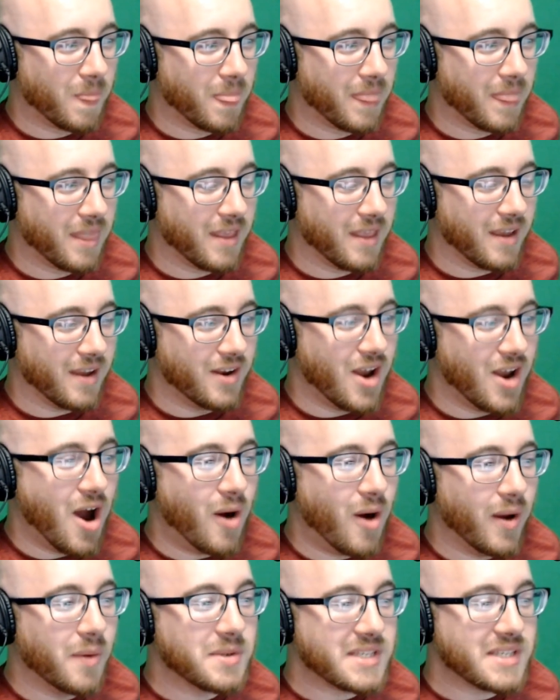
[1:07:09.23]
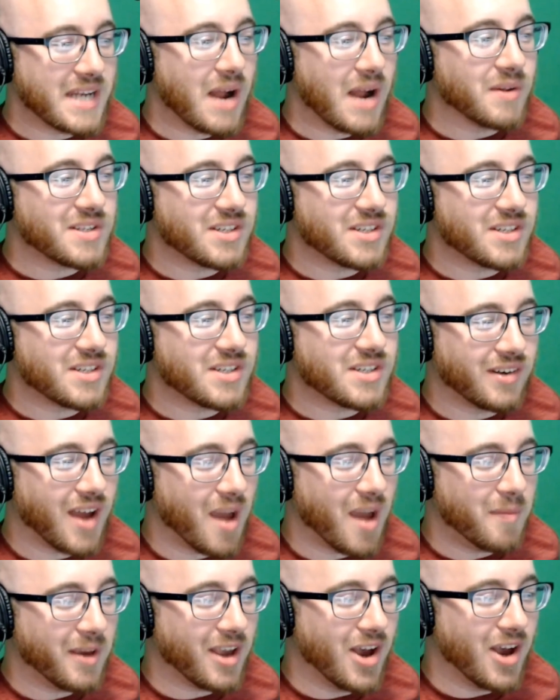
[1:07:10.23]
no, it was announced a long time
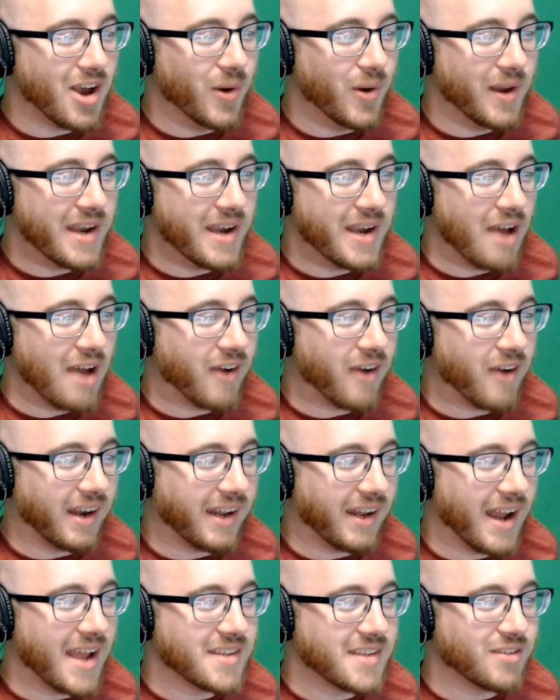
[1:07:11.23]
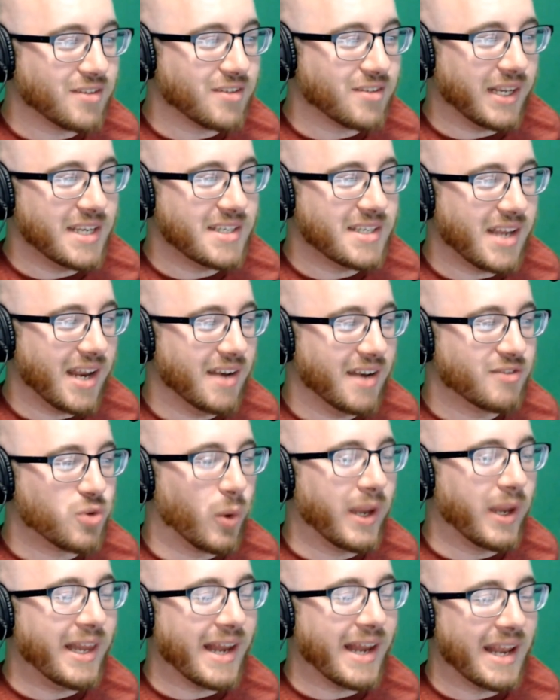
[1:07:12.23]
ago, and now finally has a release date of
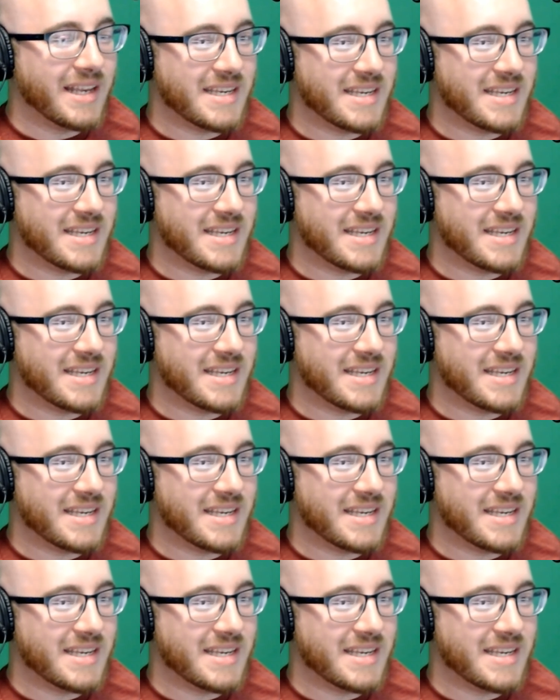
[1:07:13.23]
2019.